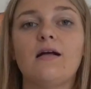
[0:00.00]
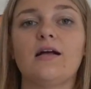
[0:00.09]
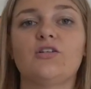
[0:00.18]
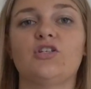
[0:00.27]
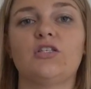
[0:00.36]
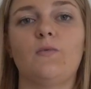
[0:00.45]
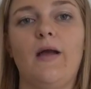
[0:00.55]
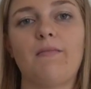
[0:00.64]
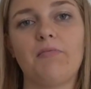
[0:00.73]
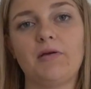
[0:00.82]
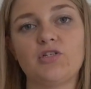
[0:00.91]
it's just the way
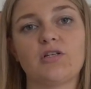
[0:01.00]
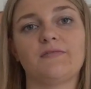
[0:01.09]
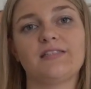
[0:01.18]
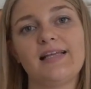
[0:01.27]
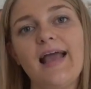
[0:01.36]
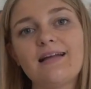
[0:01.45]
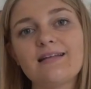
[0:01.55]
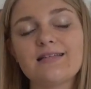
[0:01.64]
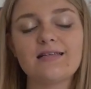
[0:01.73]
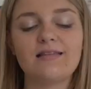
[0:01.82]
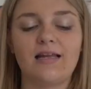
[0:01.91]
my picture looks
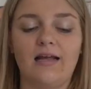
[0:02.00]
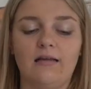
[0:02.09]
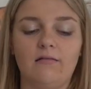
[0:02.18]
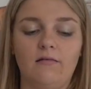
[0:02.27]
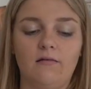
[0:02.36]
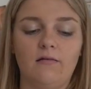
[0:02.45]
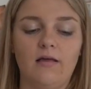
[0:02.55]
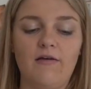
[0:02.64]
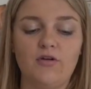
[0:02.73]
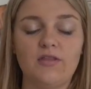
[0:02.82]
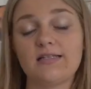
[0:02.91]
edited, that
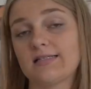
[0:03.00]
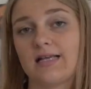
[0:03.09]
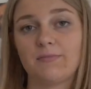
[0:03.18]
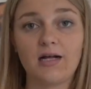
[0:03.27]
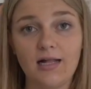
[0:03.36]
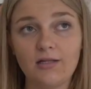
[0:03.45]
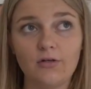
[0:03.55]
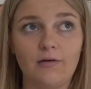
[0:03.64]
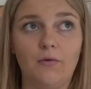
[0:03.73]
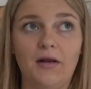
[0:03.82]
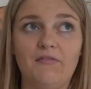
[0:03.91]
everything's the same color
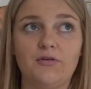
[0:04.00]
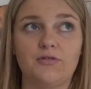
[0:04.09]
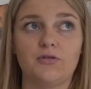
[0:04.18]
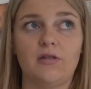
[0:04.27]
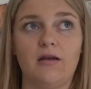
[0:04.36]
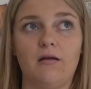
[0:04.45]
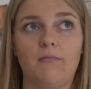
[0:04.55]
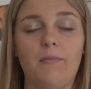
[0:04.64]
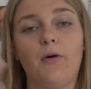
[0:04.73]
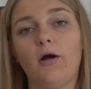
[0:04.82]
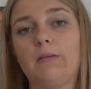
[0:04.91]
and whatever, so then
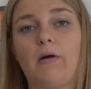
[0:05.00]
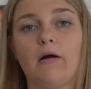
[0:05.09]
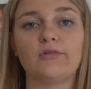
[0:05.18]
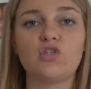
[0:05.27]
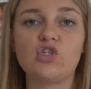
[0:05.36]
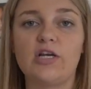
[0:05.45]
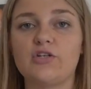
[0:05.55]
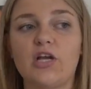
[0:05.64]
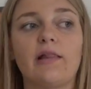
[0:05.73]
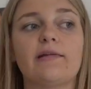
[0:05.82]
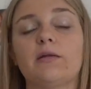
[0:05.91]
my body parts change
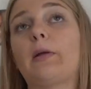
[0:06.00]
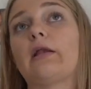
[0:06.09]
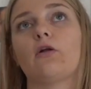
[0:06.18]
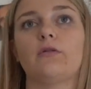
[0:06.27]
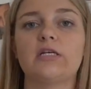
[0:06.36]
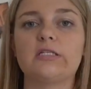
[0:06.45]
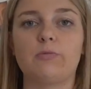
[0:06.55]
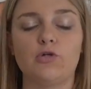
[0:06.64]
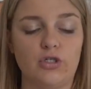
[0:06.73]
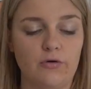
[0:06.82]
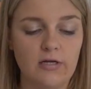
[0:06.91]
color depending on the
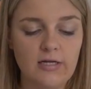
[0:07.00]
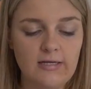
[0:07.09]
exposure.